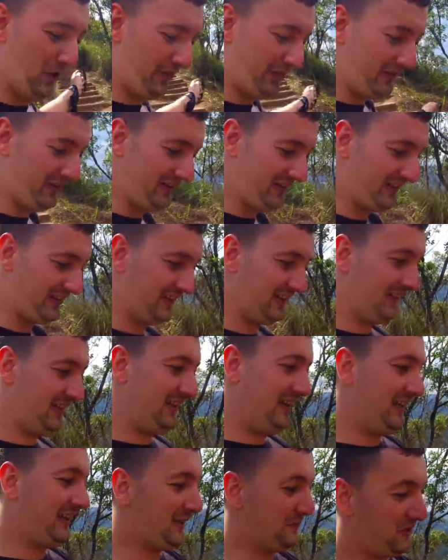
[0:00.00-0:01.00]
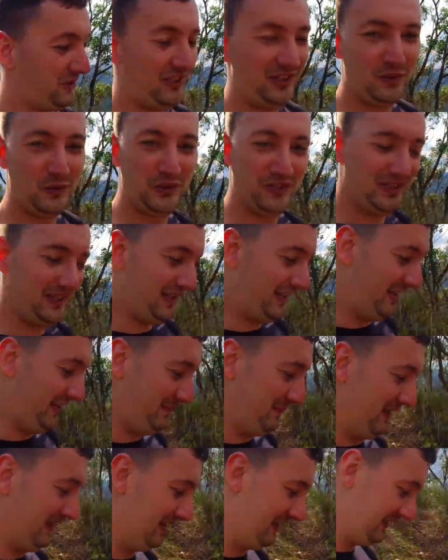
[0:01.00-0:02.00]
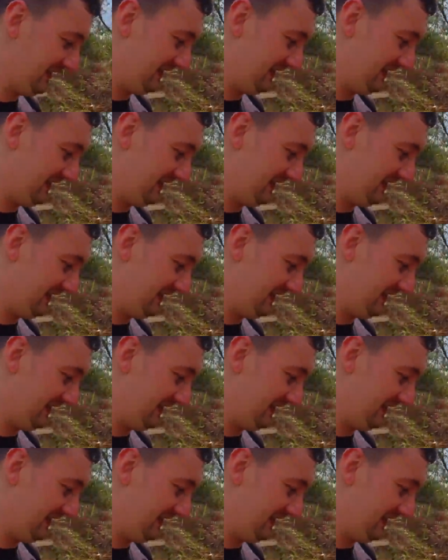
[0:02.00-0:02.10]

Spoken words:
worth it. And I'm still good in time.